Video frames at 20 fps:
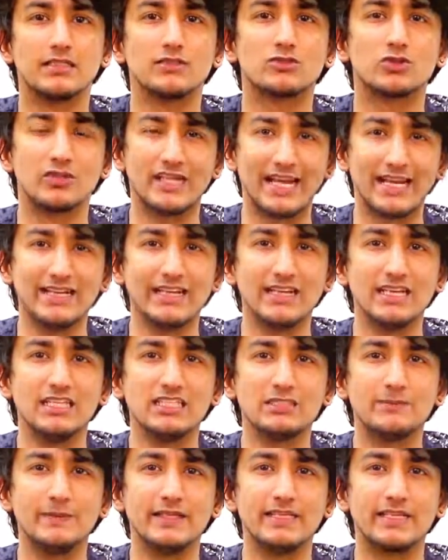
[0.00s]
So
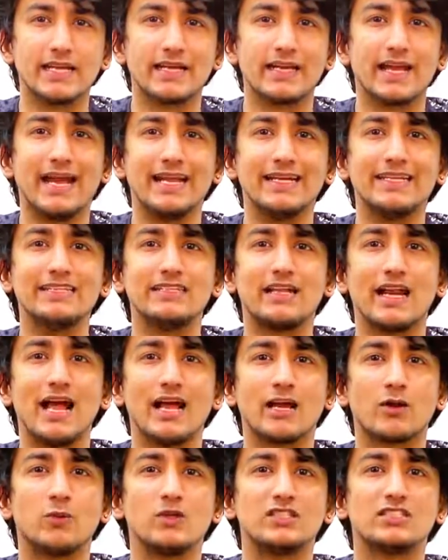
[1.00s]
technically speaking, any
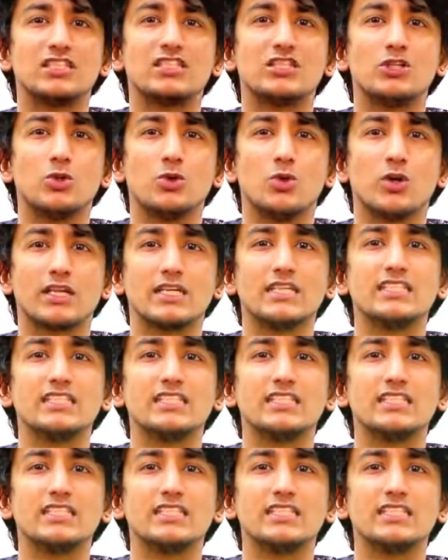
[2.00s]
track which is slower